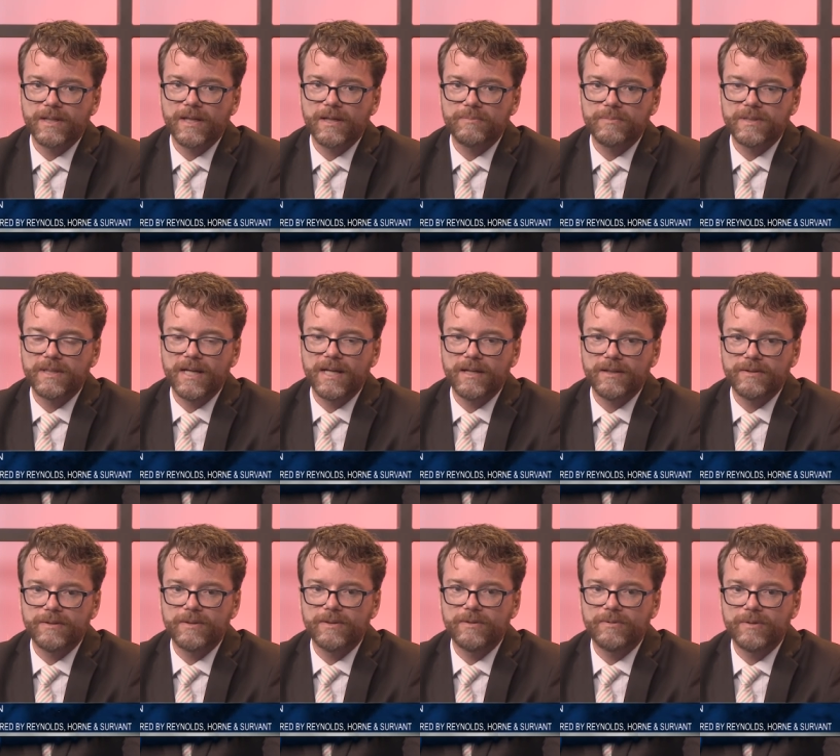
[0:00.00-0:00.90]
comes
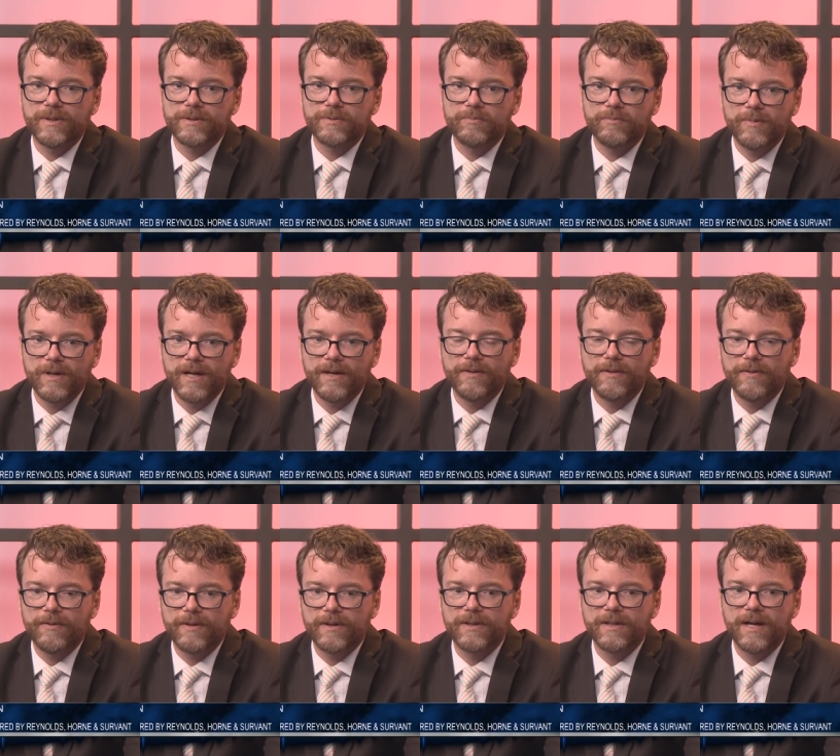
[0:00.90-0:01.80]
down to is
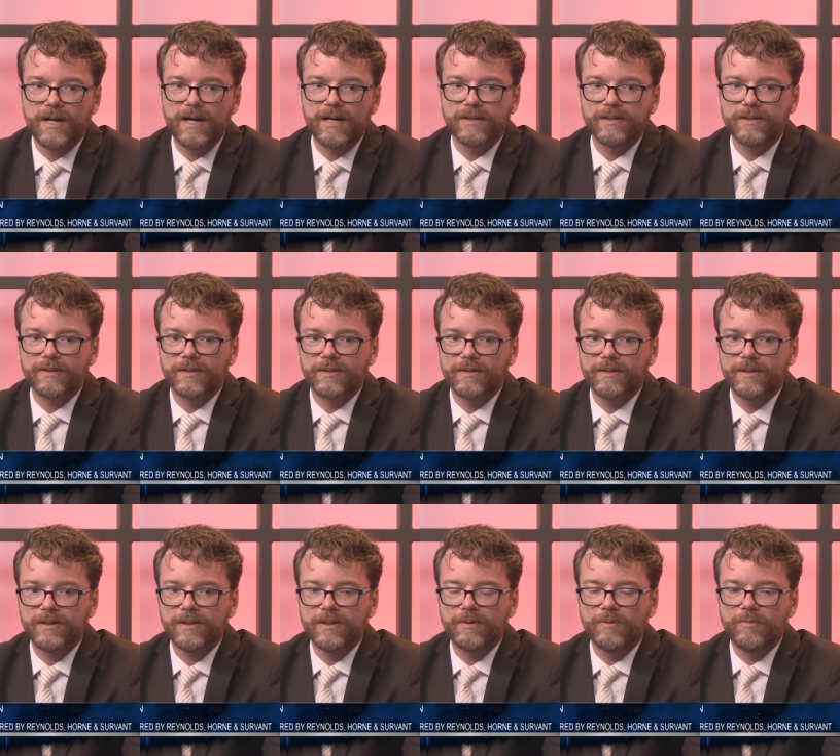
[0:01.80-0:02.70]
whether the doctor,
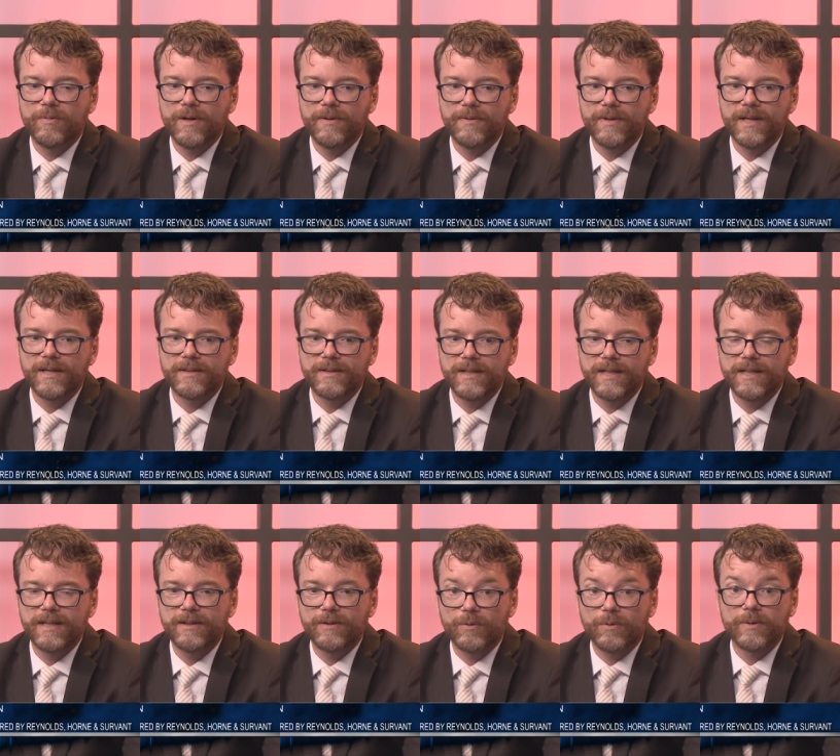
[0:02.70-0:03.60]
what they
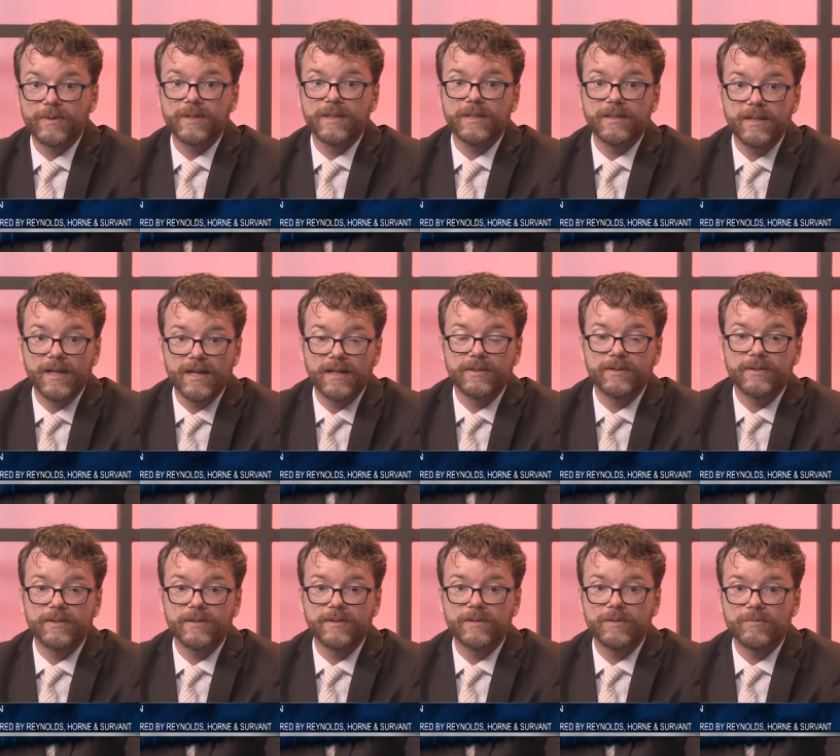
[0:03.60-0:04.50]
did or did not
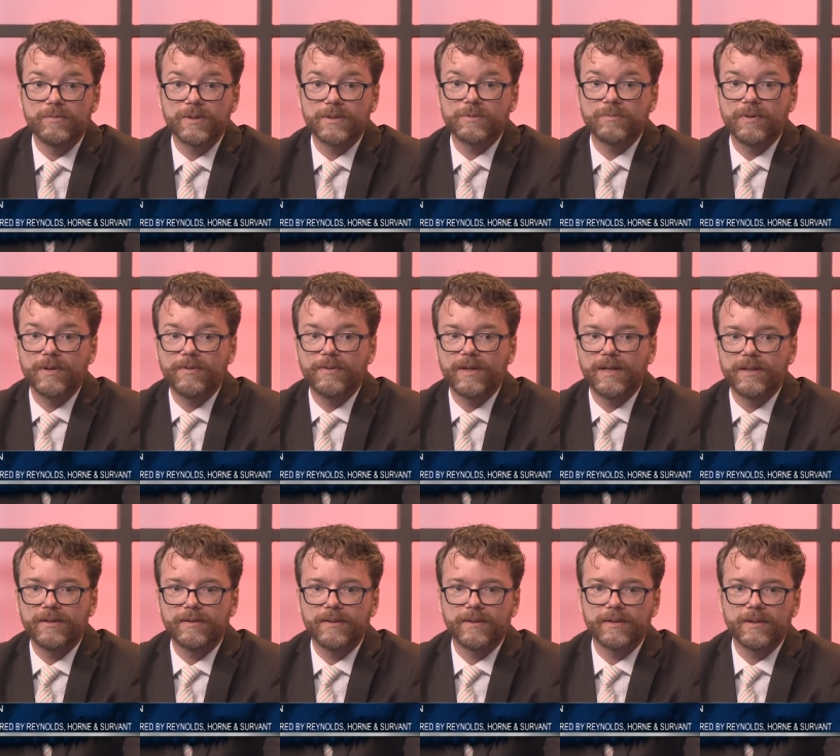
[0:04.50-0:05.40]
do, was
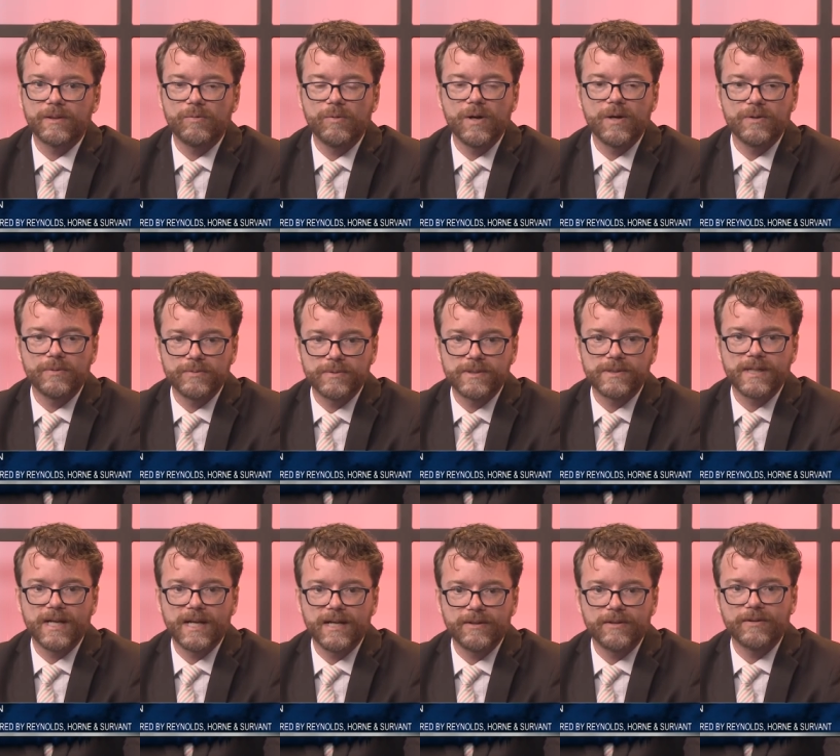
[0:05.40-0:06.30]
within the quote
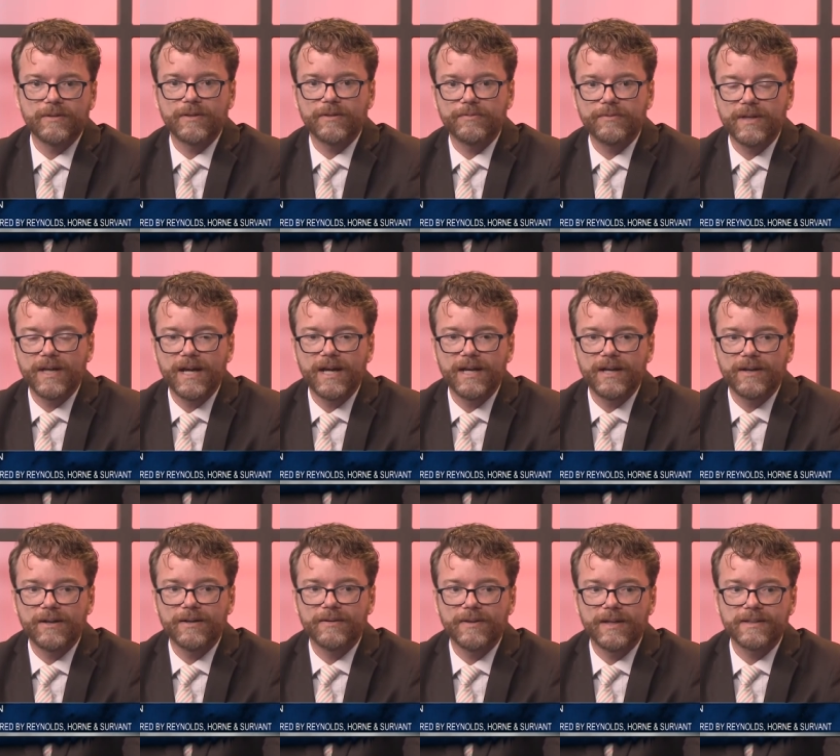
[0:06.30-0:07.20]
standard of
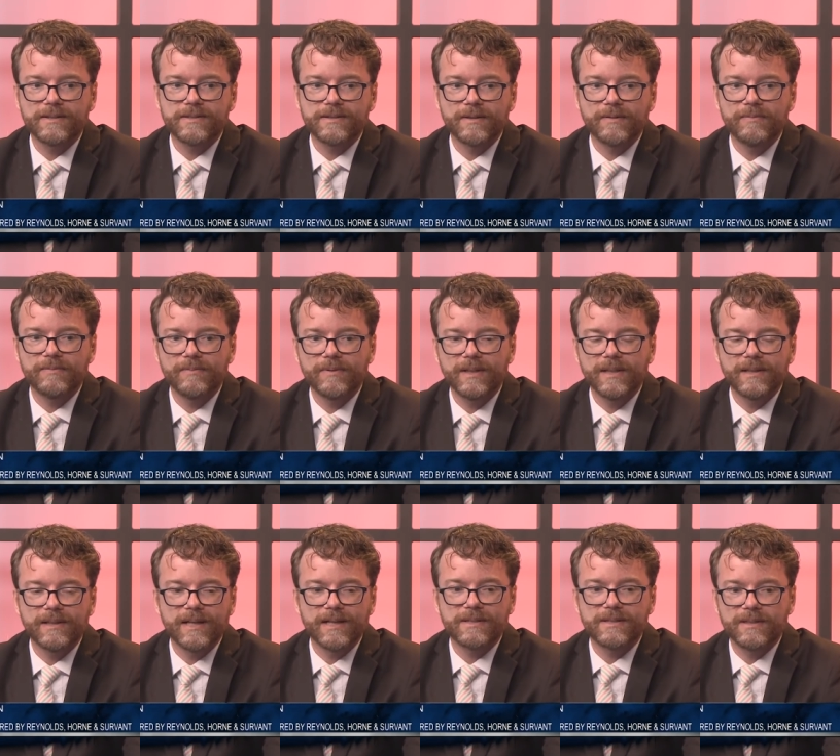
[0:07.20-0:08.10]
care. That's the
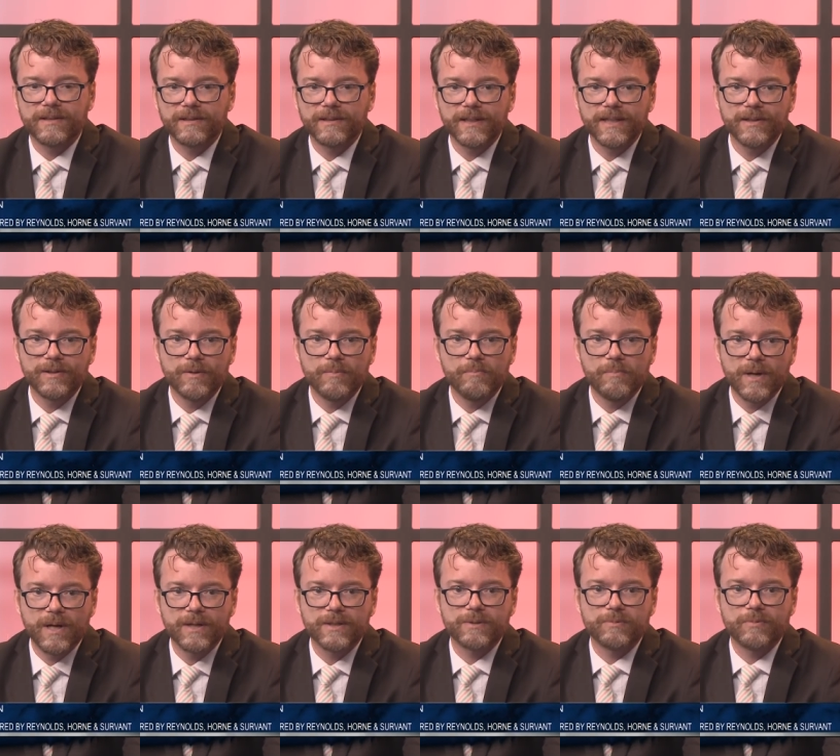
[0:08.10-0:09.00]
that's the legal
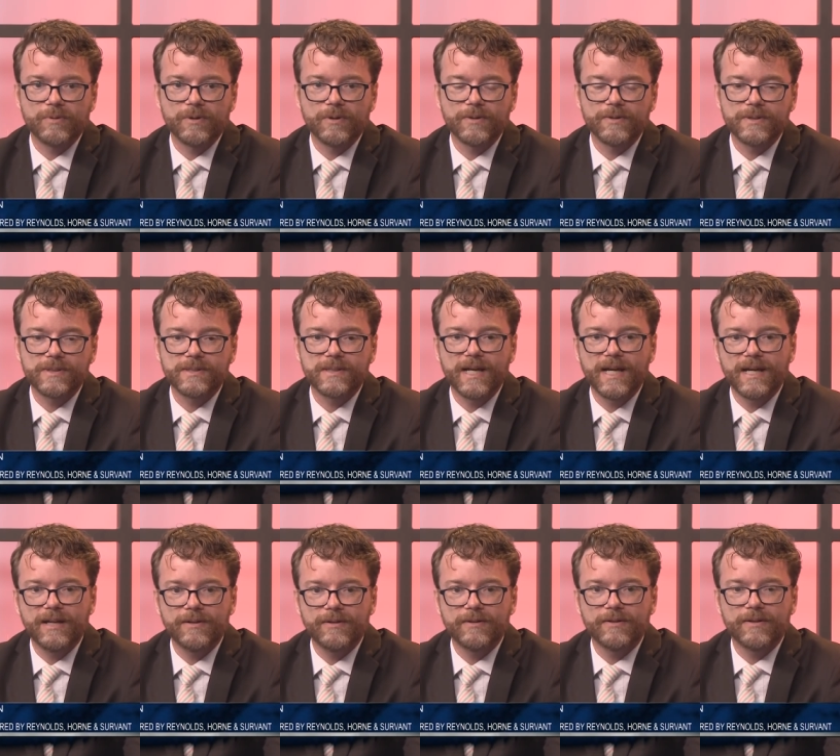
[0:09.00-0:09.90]
buzzword,
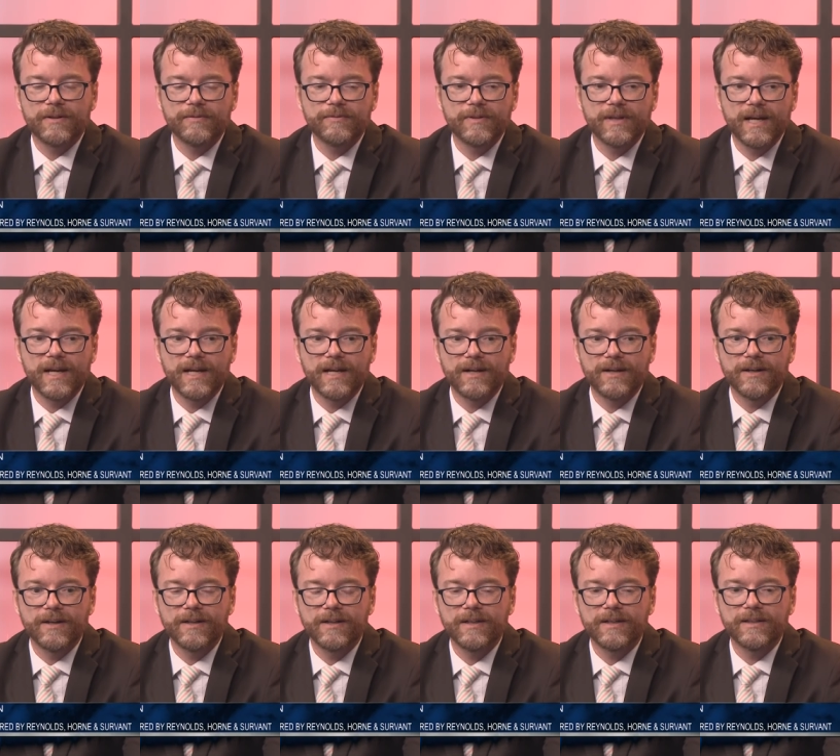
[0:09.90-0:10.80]
standard of
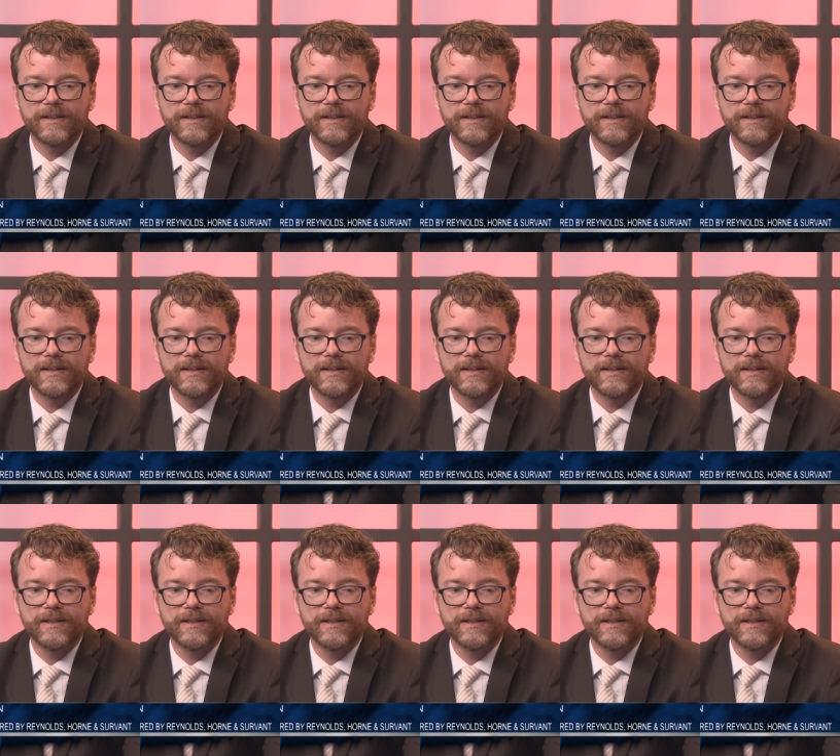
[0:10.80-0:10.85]
care